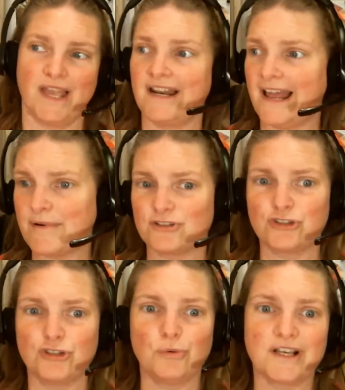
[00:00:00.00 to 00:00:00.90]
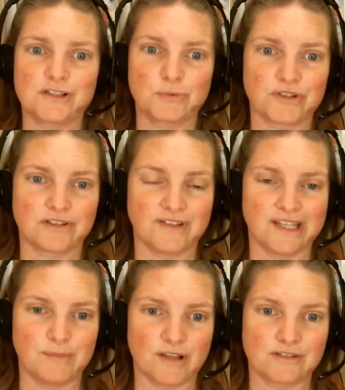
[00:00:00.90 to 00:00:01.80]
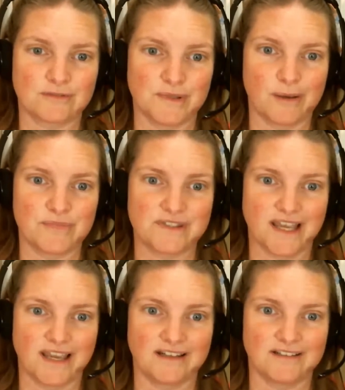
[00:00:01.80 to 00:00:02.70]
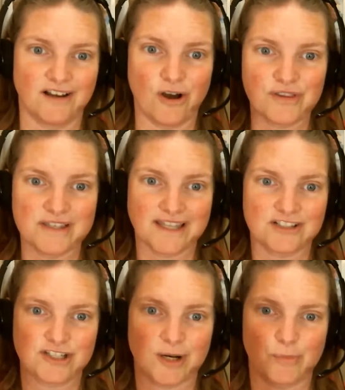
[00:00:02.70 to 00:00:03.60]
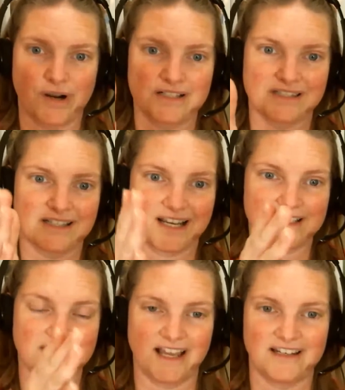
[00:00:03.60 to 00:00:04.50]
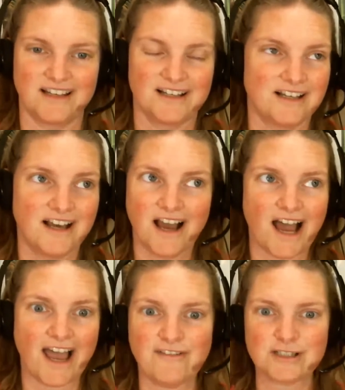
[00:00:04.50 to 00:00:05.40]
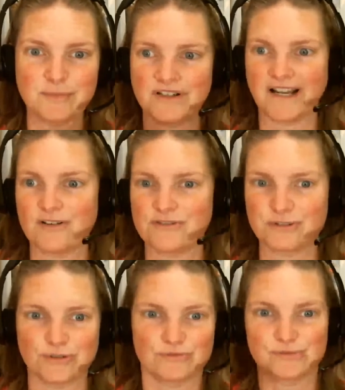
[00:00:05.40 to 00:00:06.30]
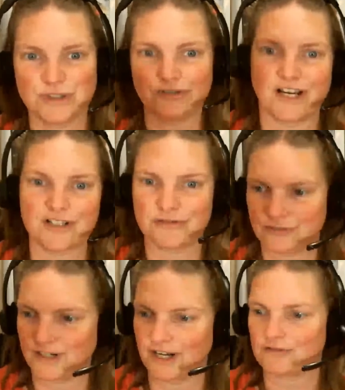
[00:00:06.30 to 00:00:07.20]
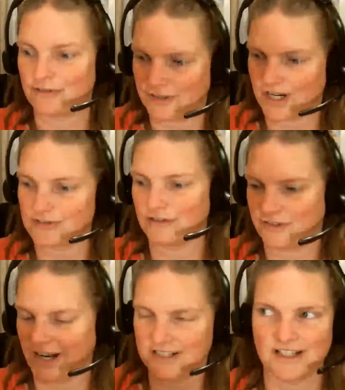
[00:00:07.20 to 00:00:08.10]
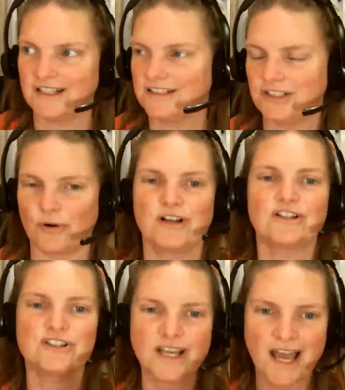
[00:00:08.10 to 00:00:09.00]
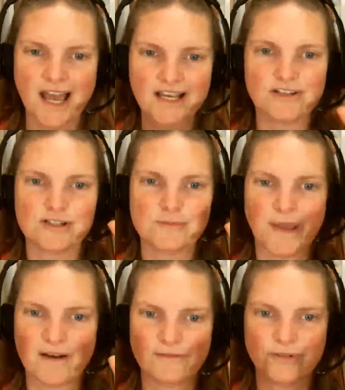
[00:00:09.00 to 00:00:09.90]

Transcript: and I had about 2 weeks worth of emails from them saying all these like checkpoints that I had done. I've just been on OUTSCHOOL, refresh, refresh, refresh, refresh. No, check your spam